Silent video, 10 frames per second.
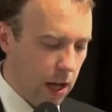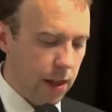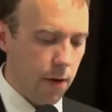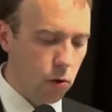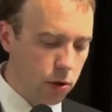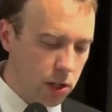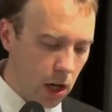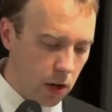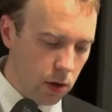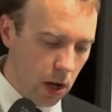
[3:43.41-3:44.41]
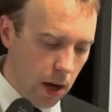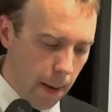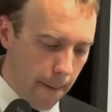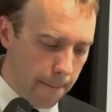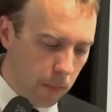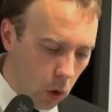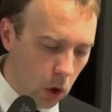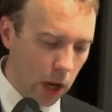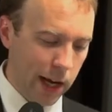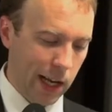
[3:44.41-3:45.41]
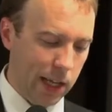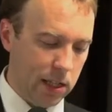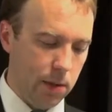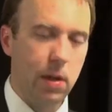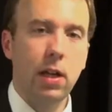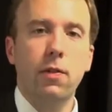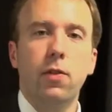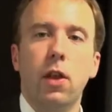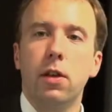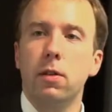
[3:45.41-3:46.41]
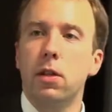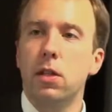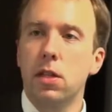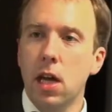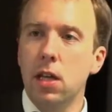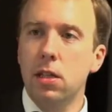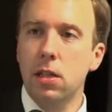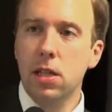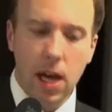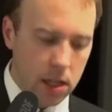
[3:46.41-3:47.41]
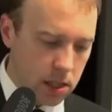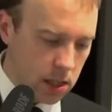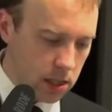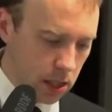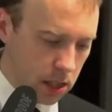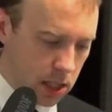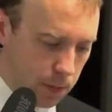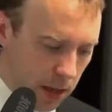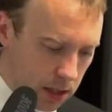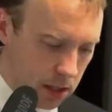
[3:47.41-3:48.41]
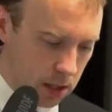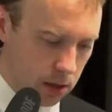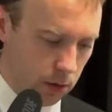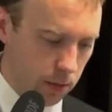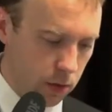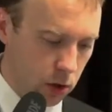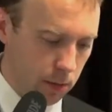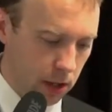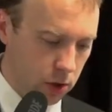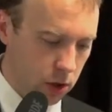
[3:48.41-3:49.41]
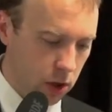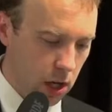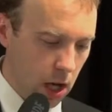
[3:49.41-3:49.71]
They're also more likely to believe that the state taxes and spends too much